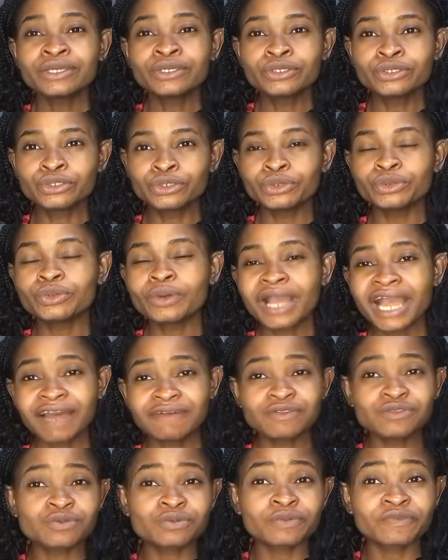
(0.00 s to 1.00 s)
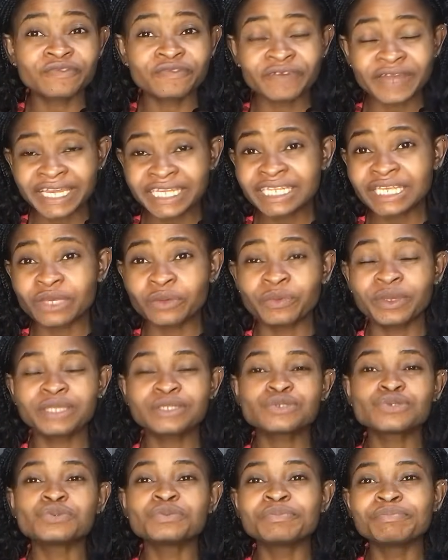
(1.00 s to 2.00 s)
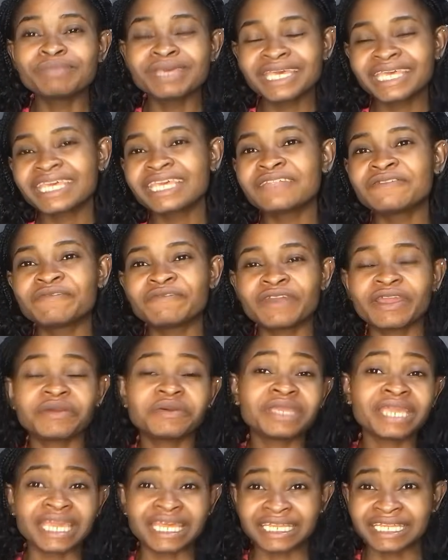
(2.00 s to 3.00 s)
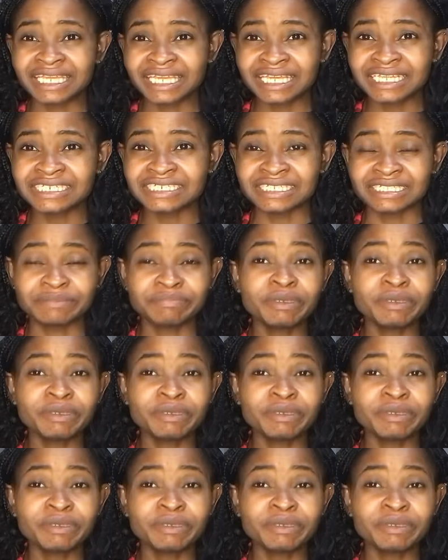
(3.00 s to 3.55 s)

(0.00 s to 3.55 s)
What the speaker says: you have to find a way to make it very engaging.